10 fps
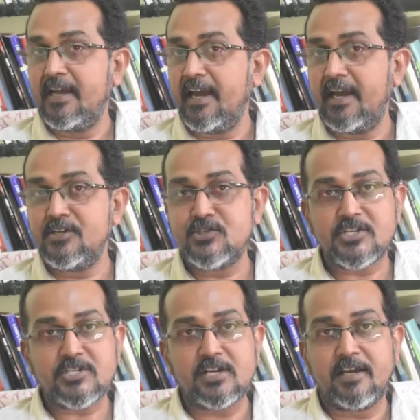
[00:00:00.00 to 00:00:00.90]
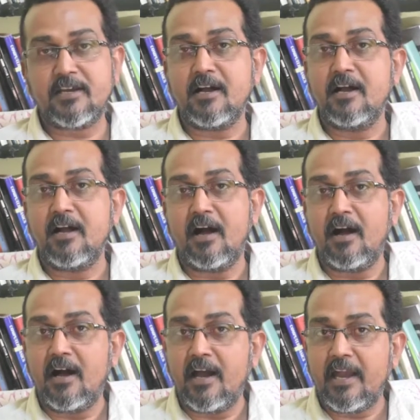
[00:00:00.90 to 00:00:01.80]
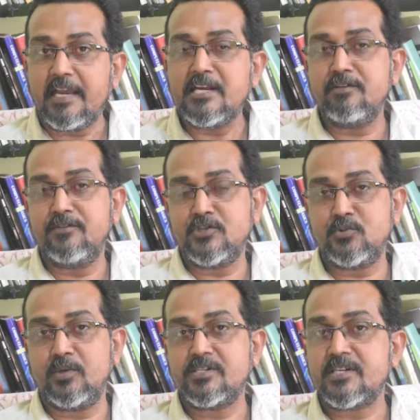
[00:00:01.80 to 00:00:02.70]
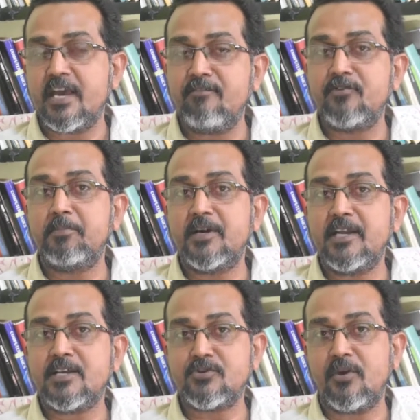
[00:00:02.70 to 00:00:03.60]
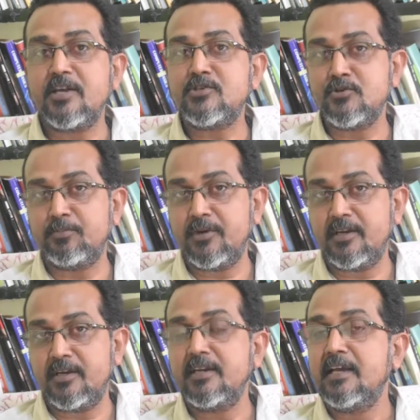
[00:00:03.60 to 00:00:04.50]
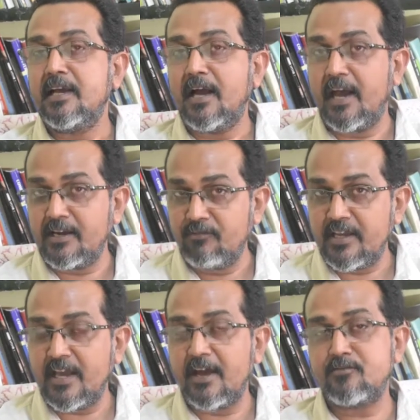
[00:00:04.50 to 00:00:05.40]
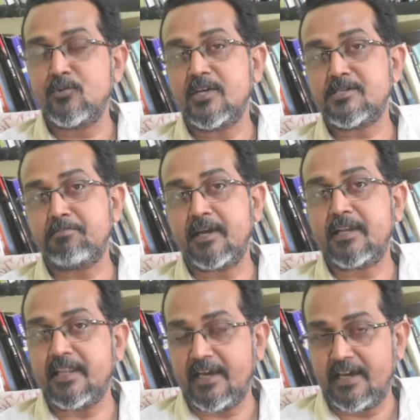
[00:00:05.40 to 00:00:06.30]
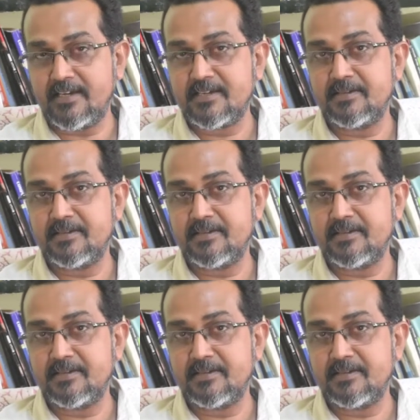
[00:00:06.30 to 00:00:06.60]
And just like individuals, everybody has a right to opinion and we have to respect that.